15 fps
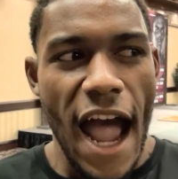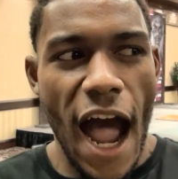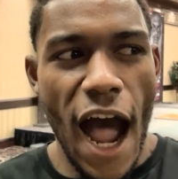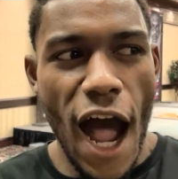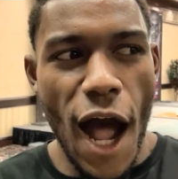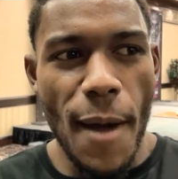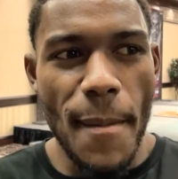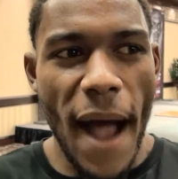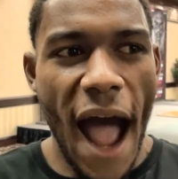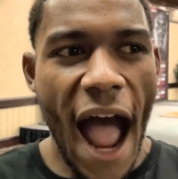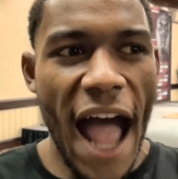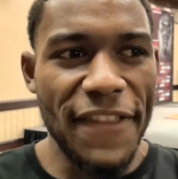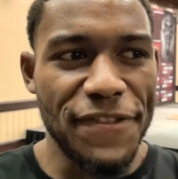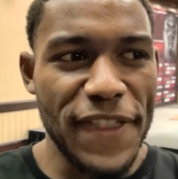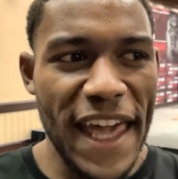
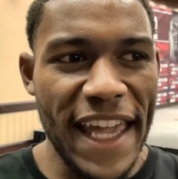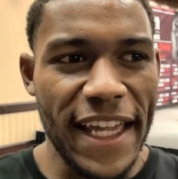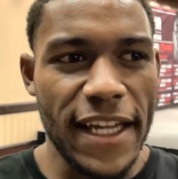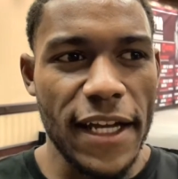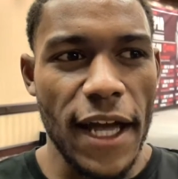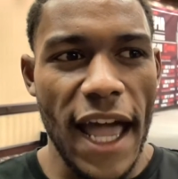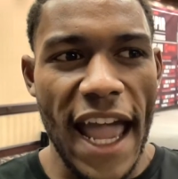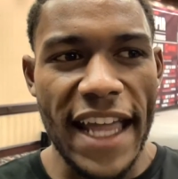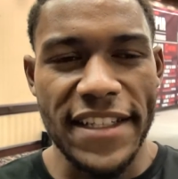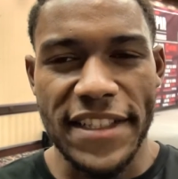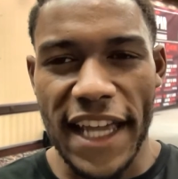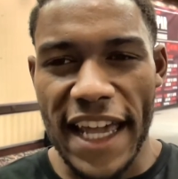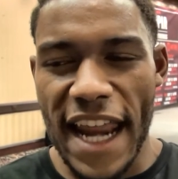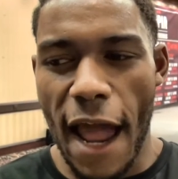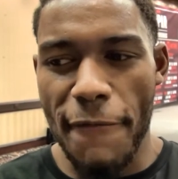I think it
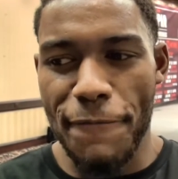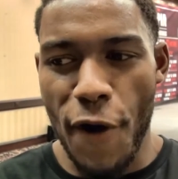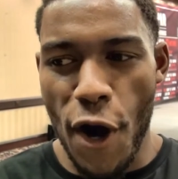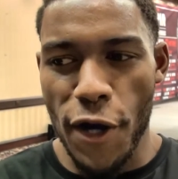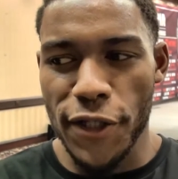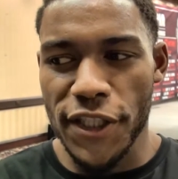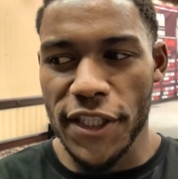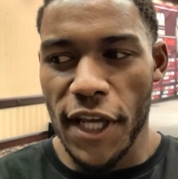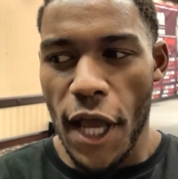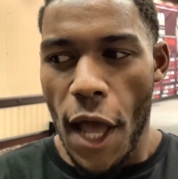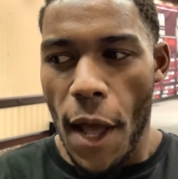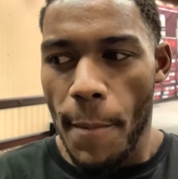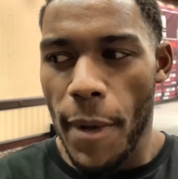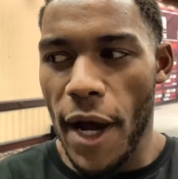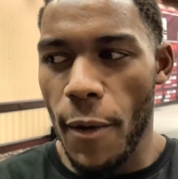did at first,
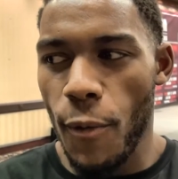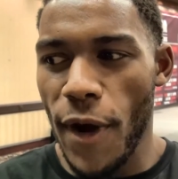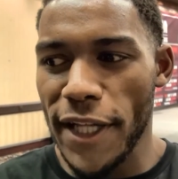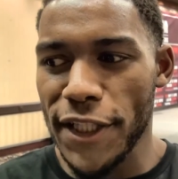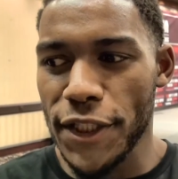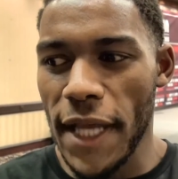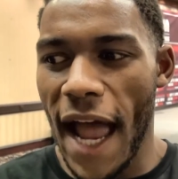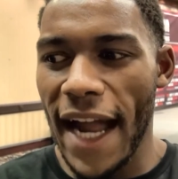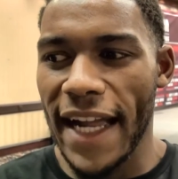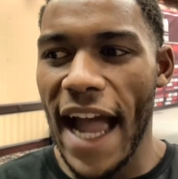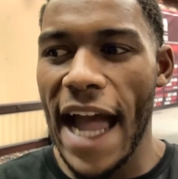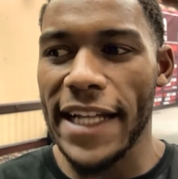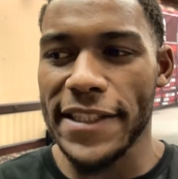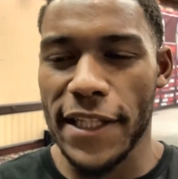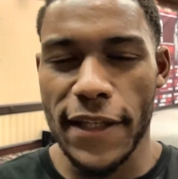but once I
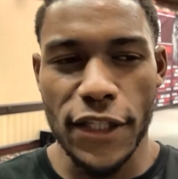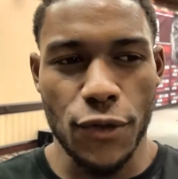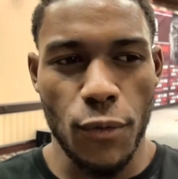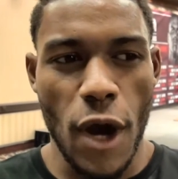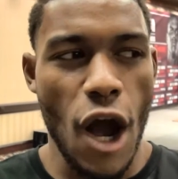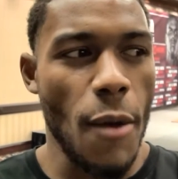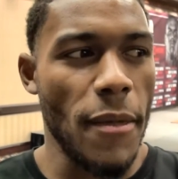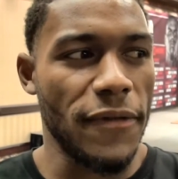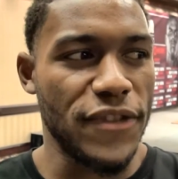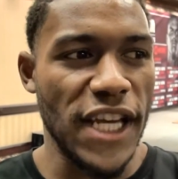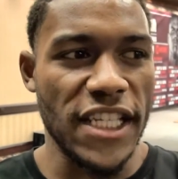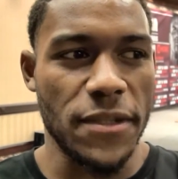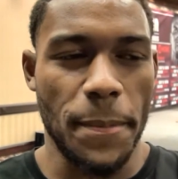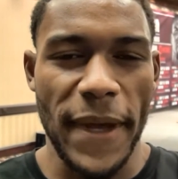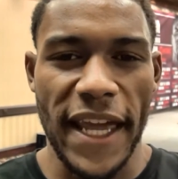got into this realm of
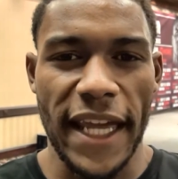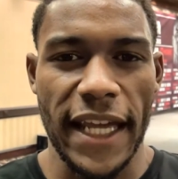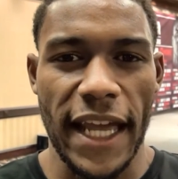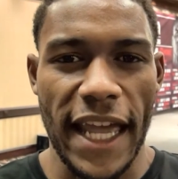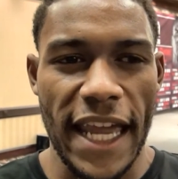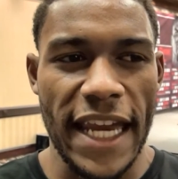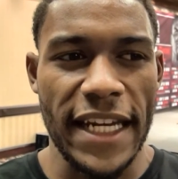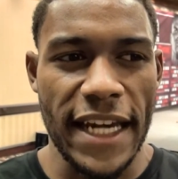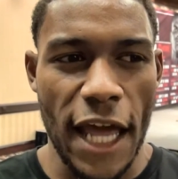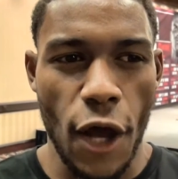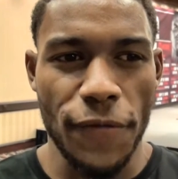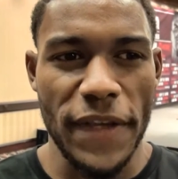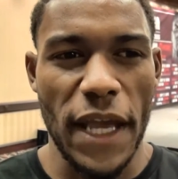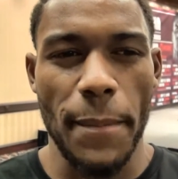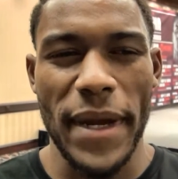just eating
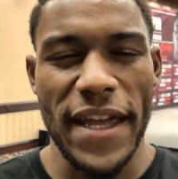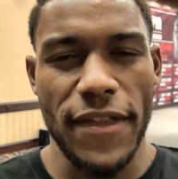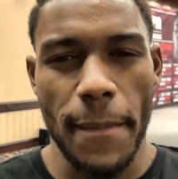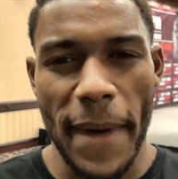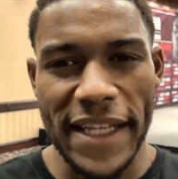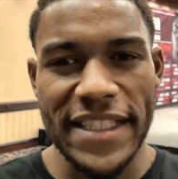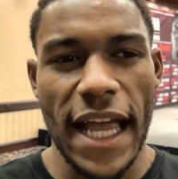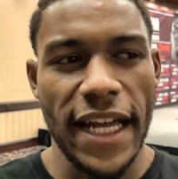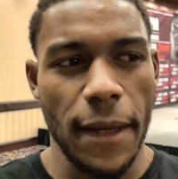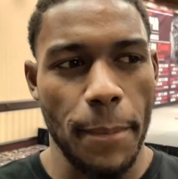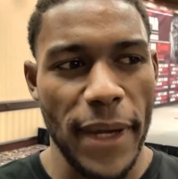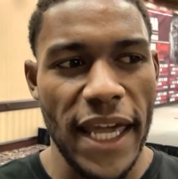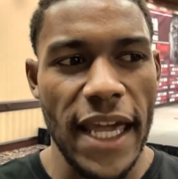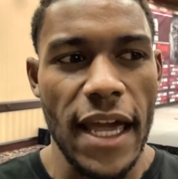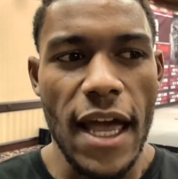healthy and being the best I could
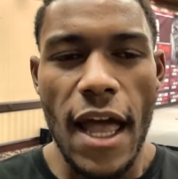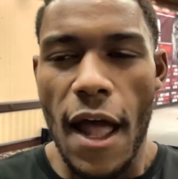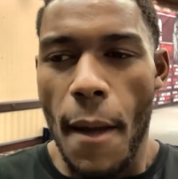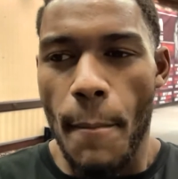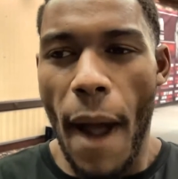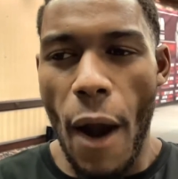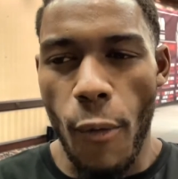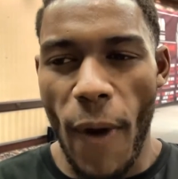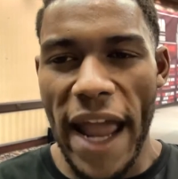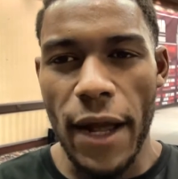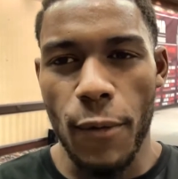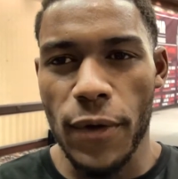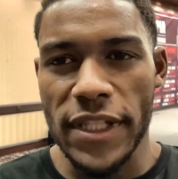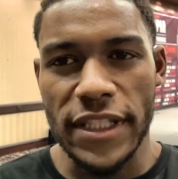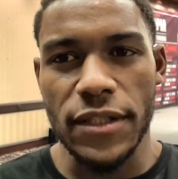be, my
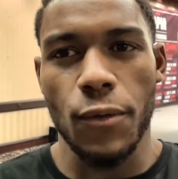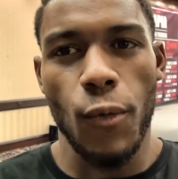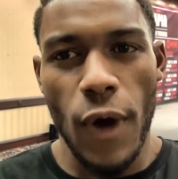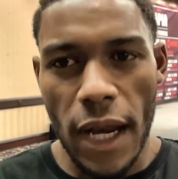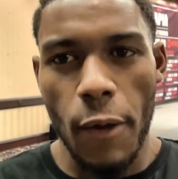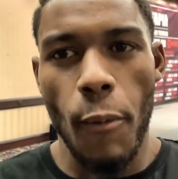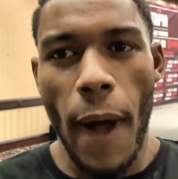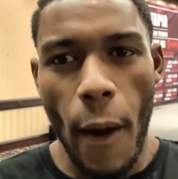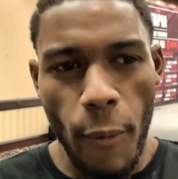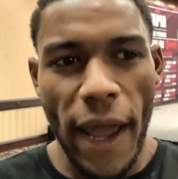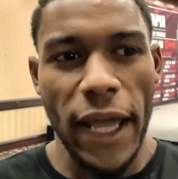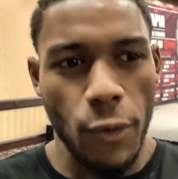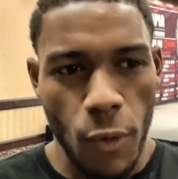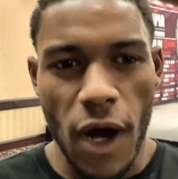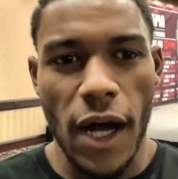weight was what my
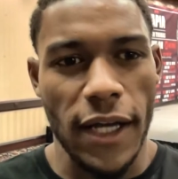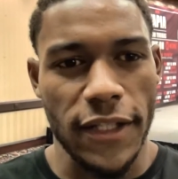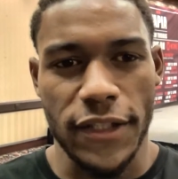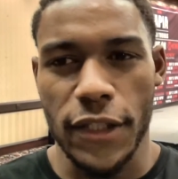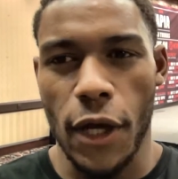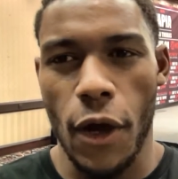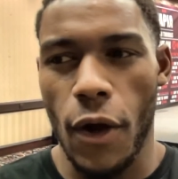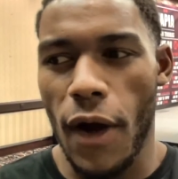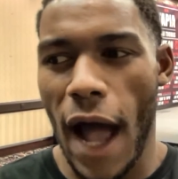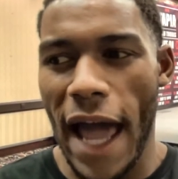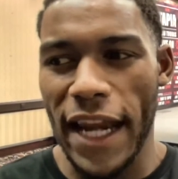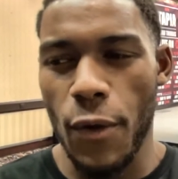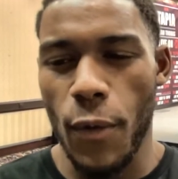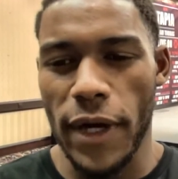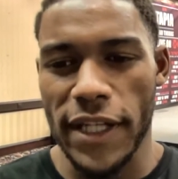weight was. So I
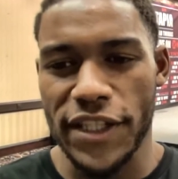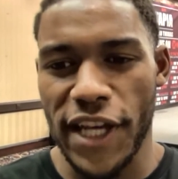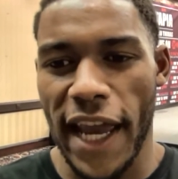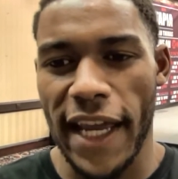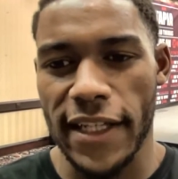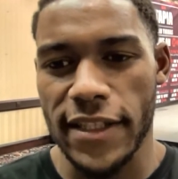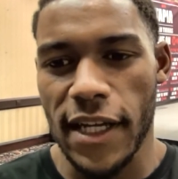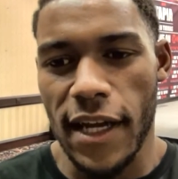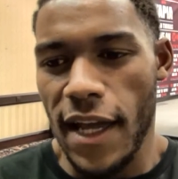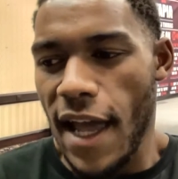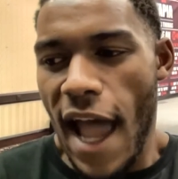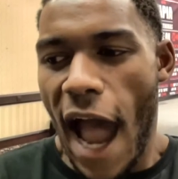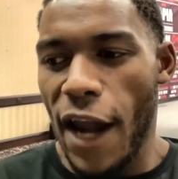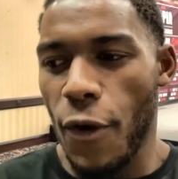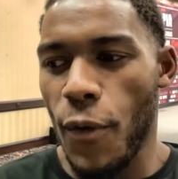didn't want to change
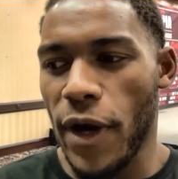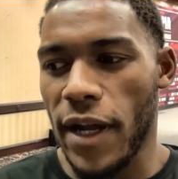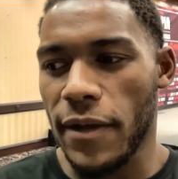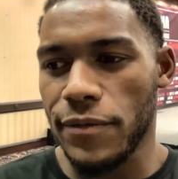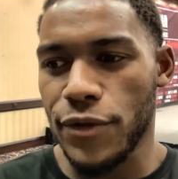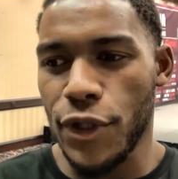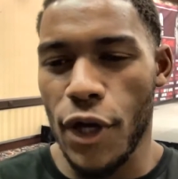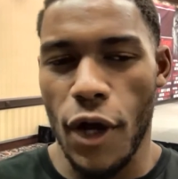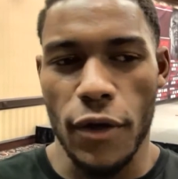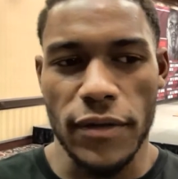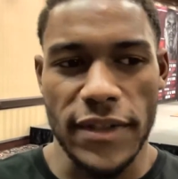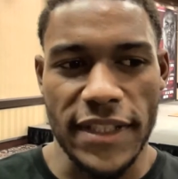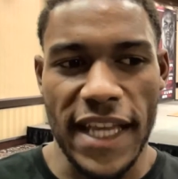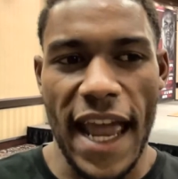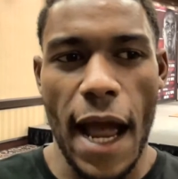I don't want to, you know,
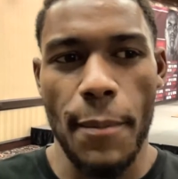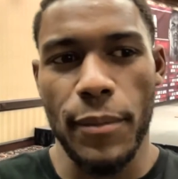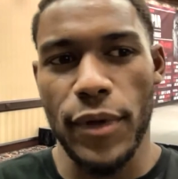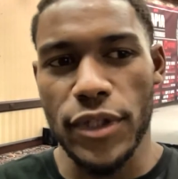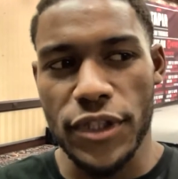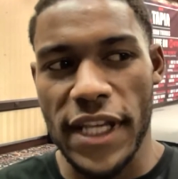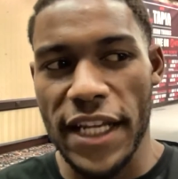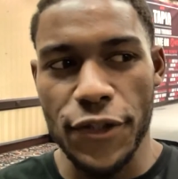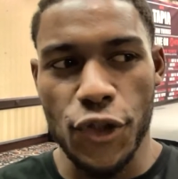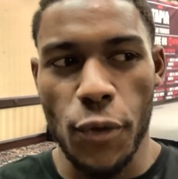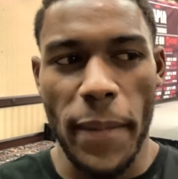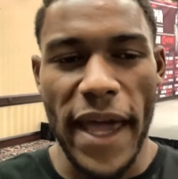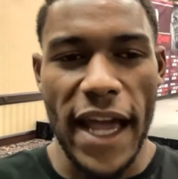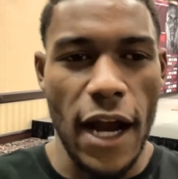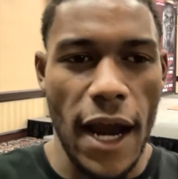say I'm getting too
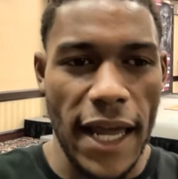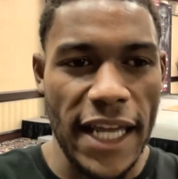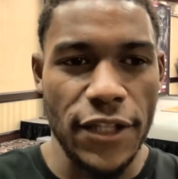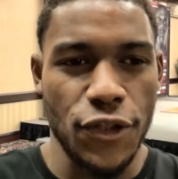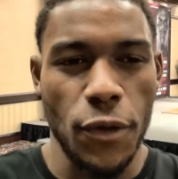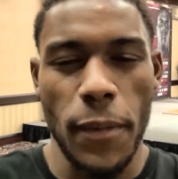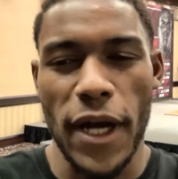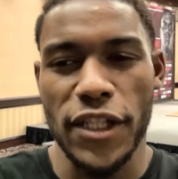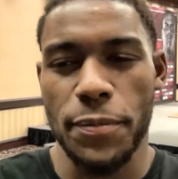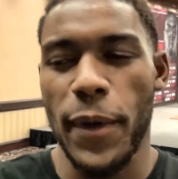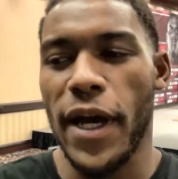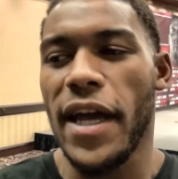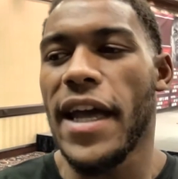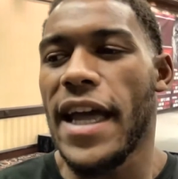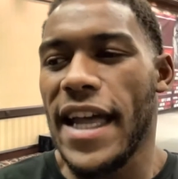big or I'm eating too much,
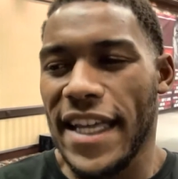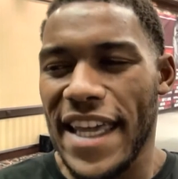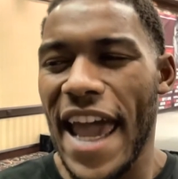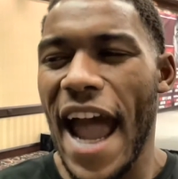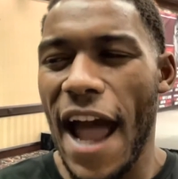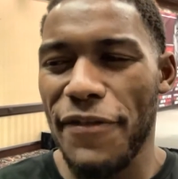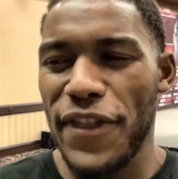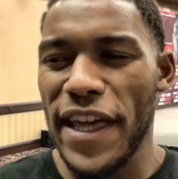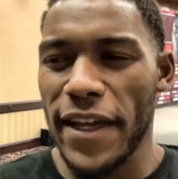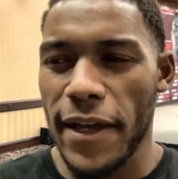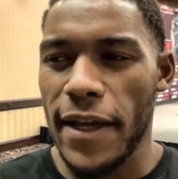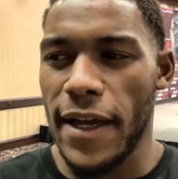but yeah, I think